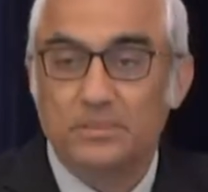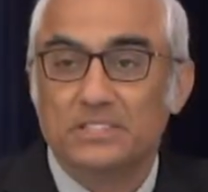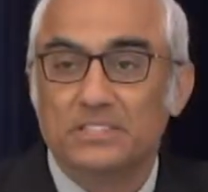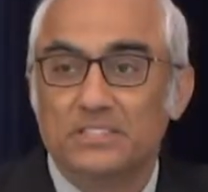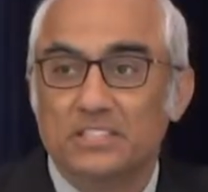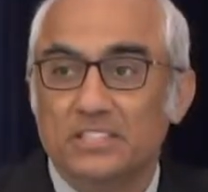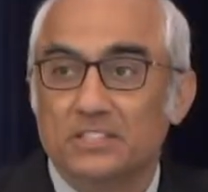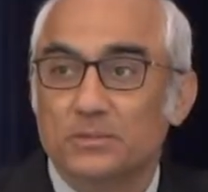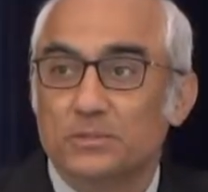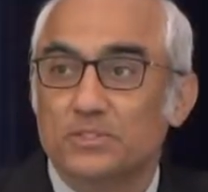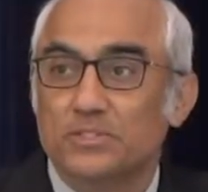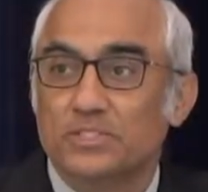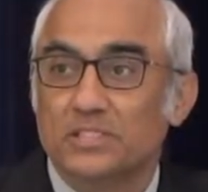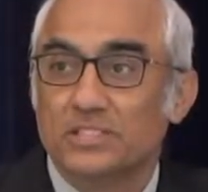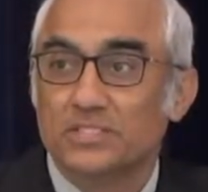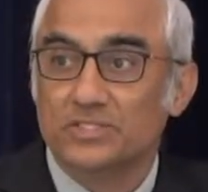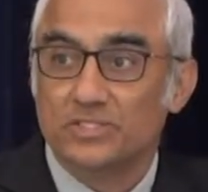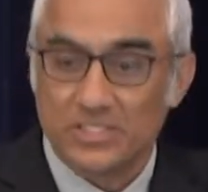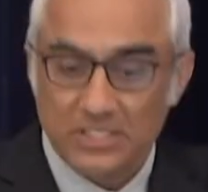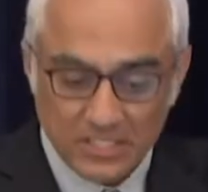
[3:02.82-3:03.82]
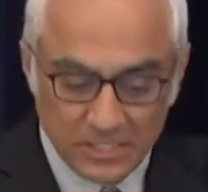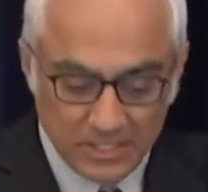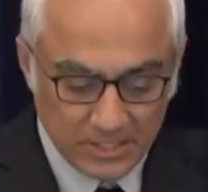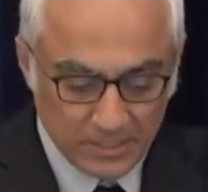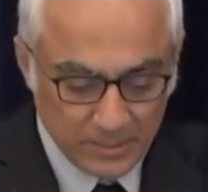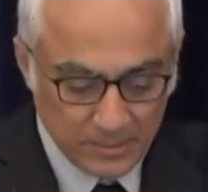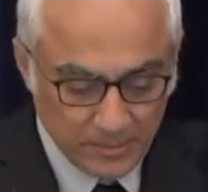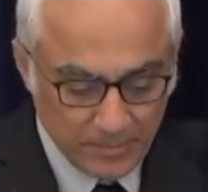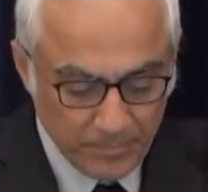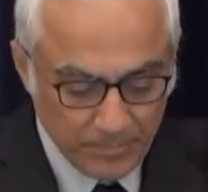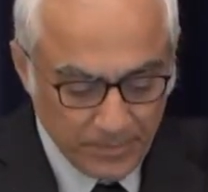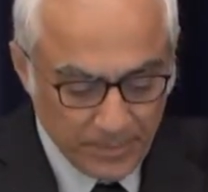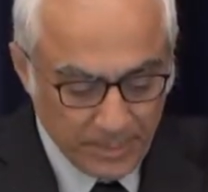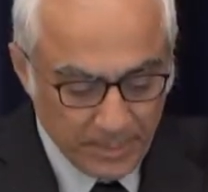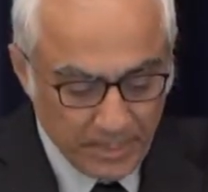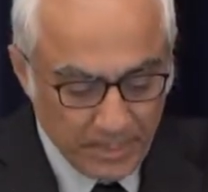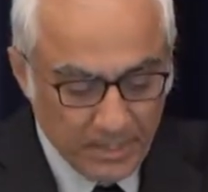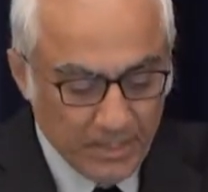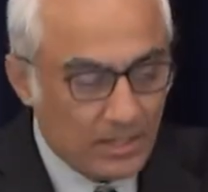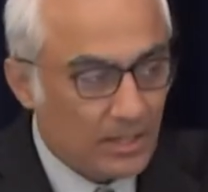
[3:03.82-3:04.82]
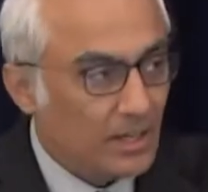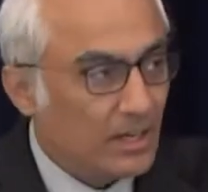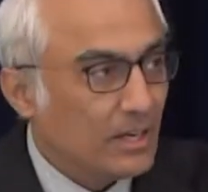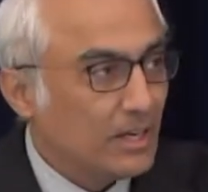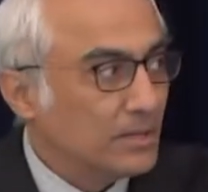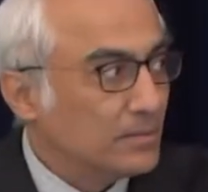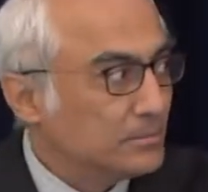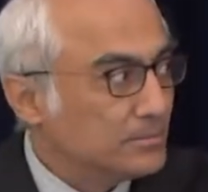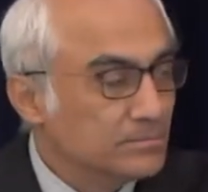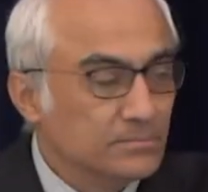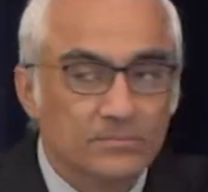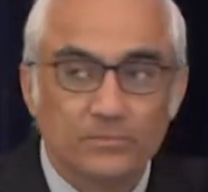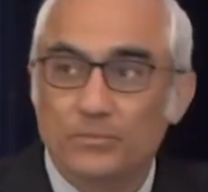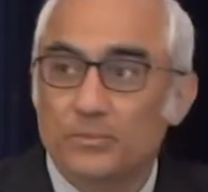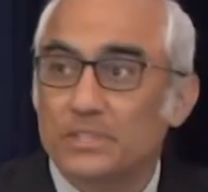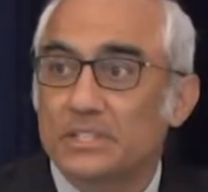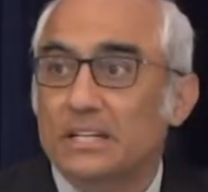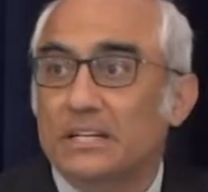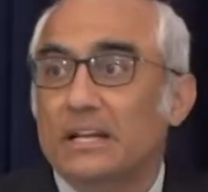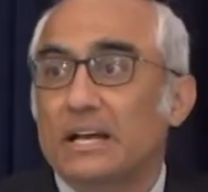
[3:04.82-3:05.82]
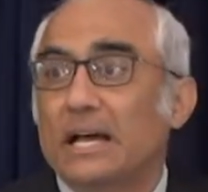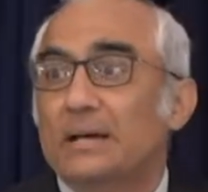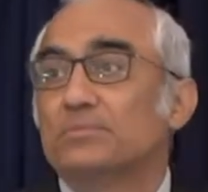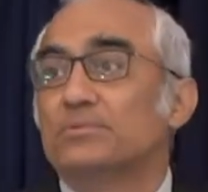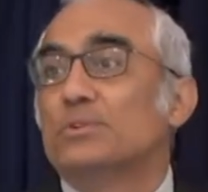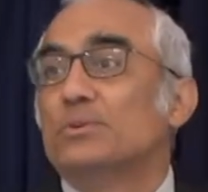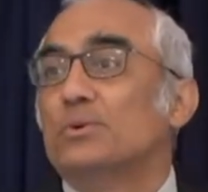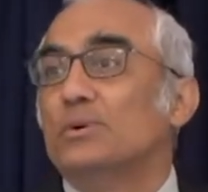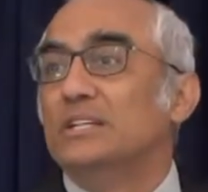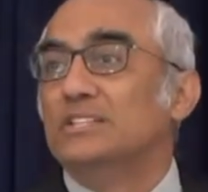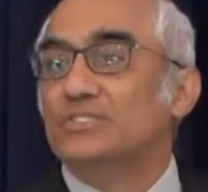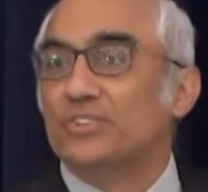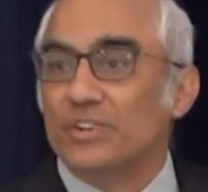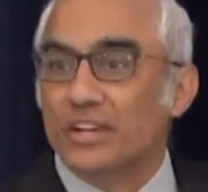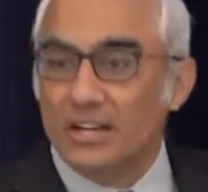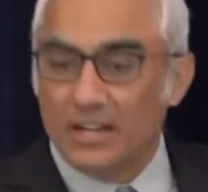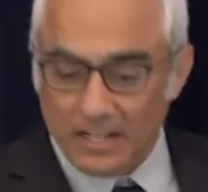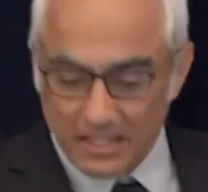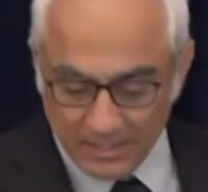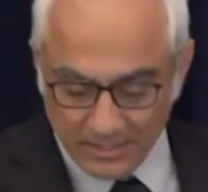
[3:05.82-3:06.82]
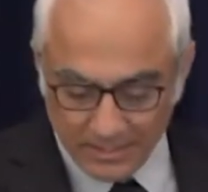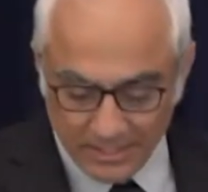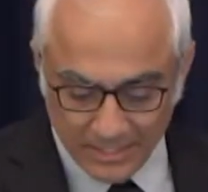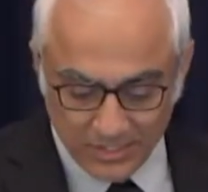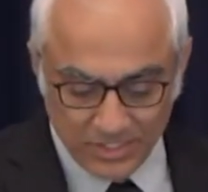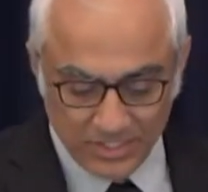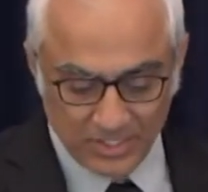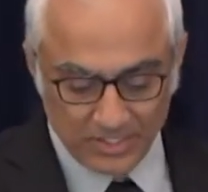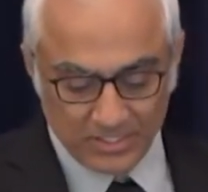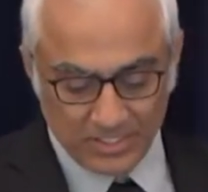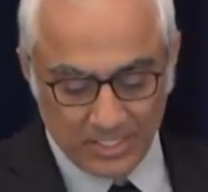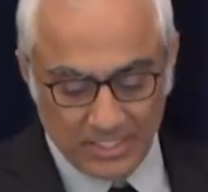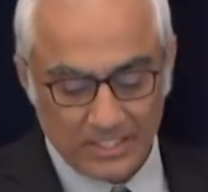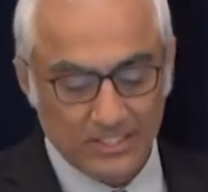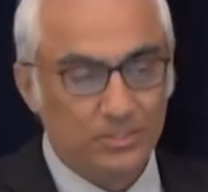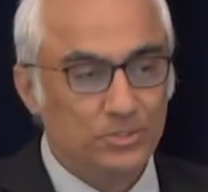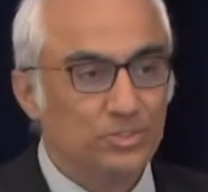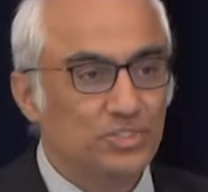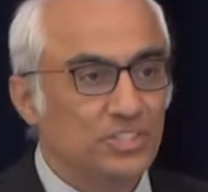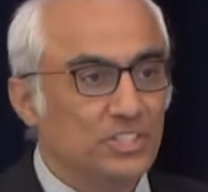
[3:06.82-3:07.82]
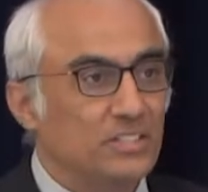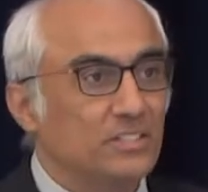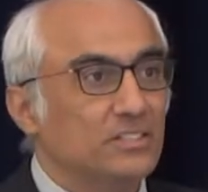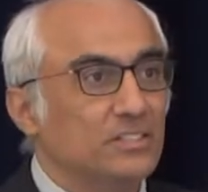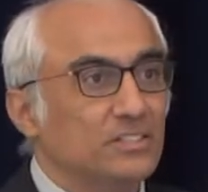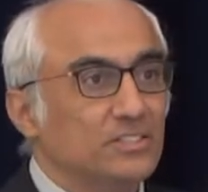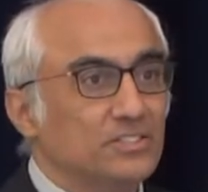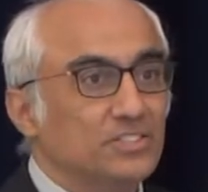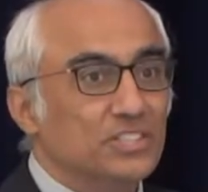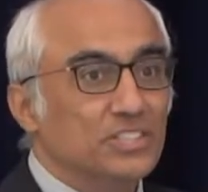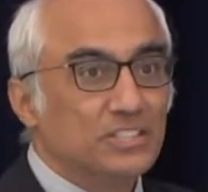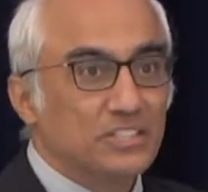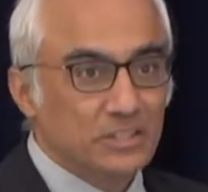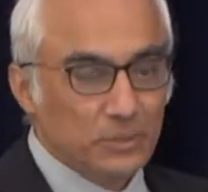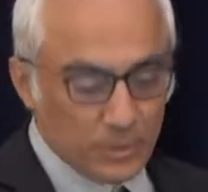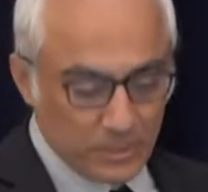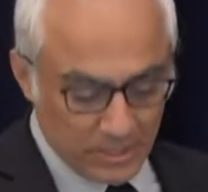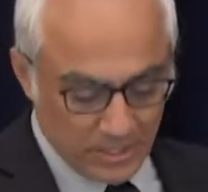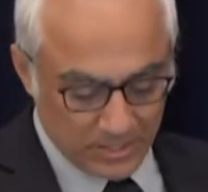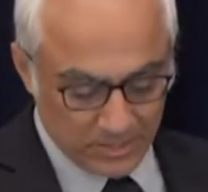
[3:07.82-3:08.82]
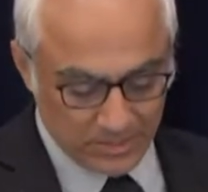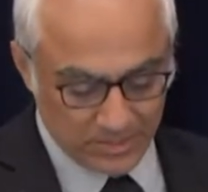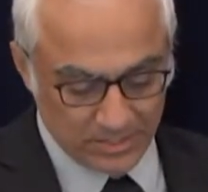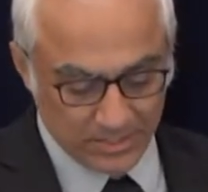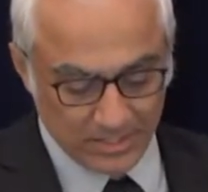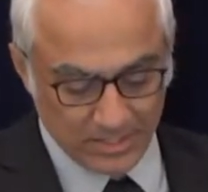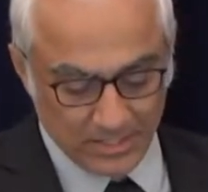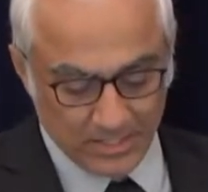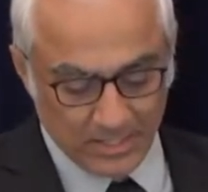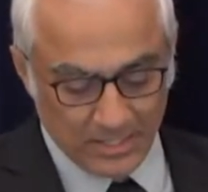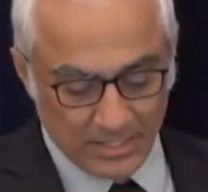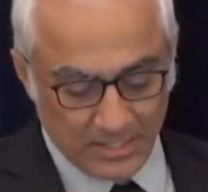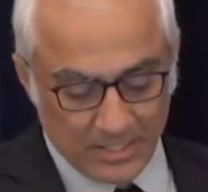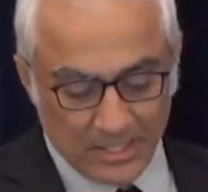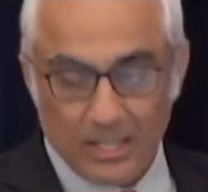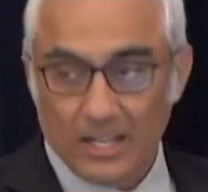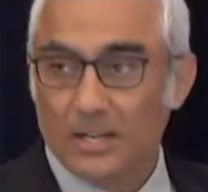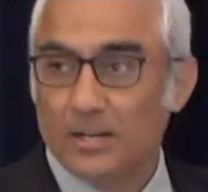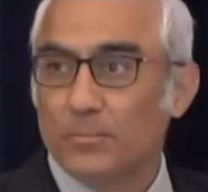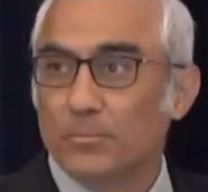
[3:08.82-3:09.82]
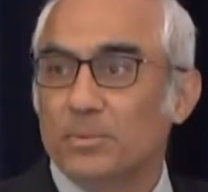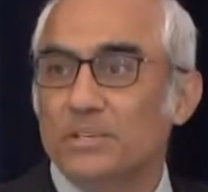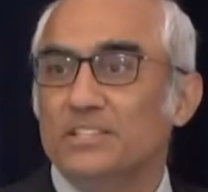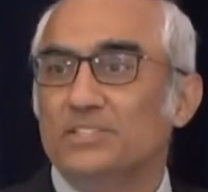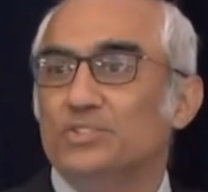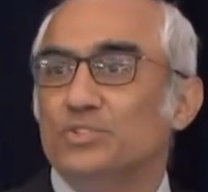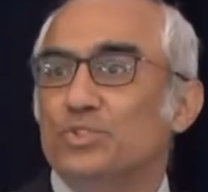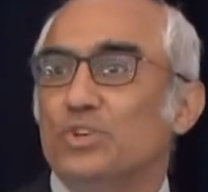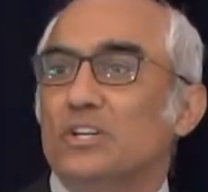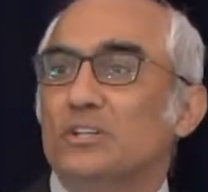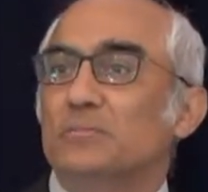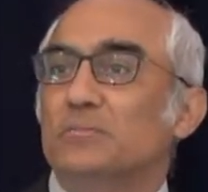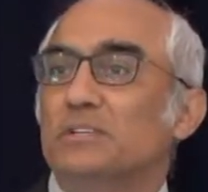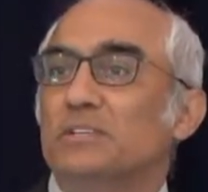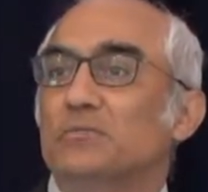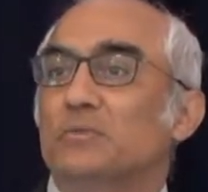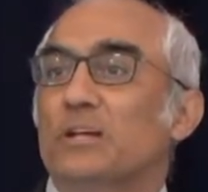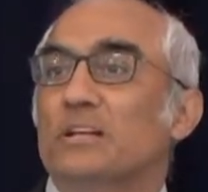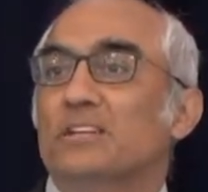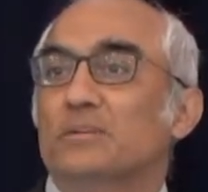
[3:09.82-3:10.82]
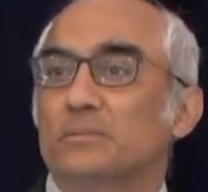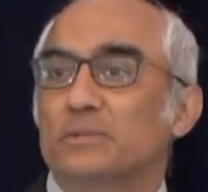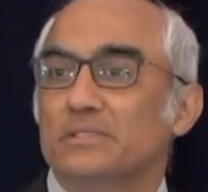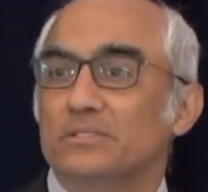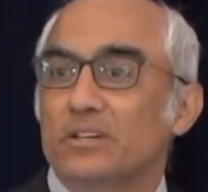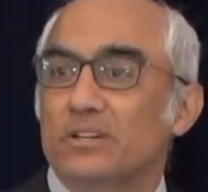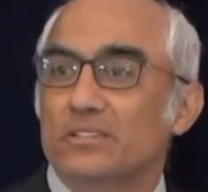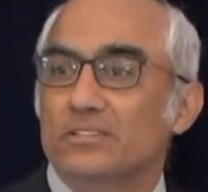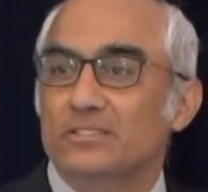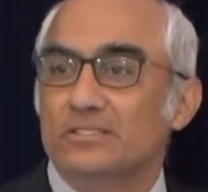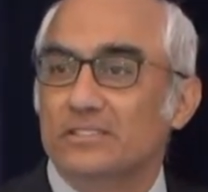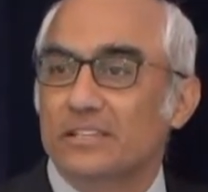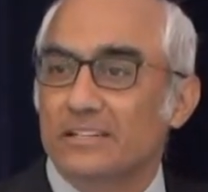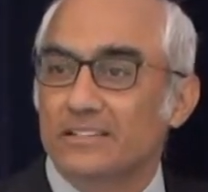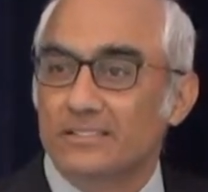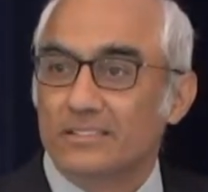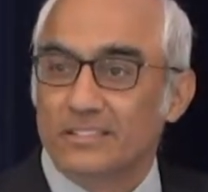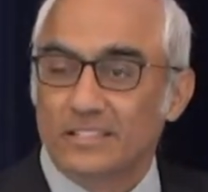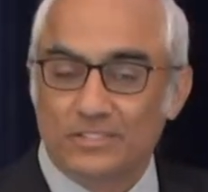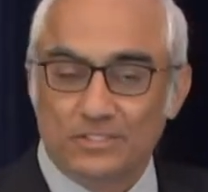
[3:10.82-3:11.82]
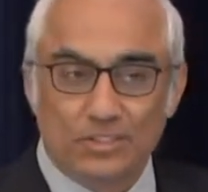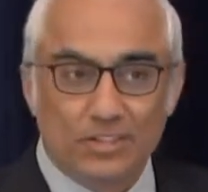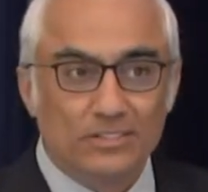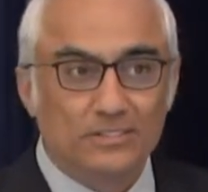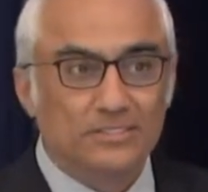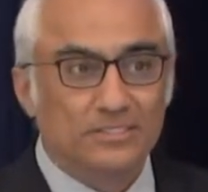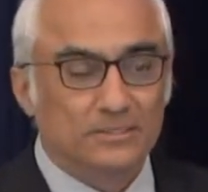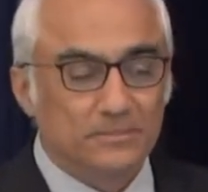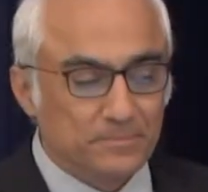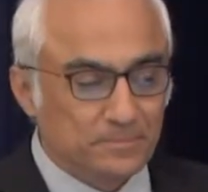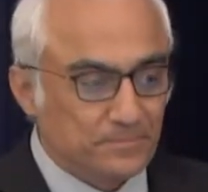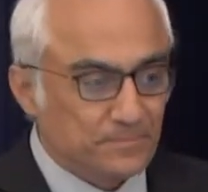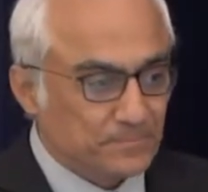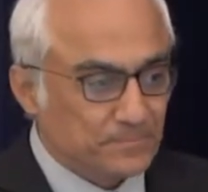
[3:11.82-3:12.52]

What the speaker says: Distinguished Engineer. We are absolutely thrilled that she's here to share her journey with us. Please join me in welcoming Dr. Sandra K Johnson.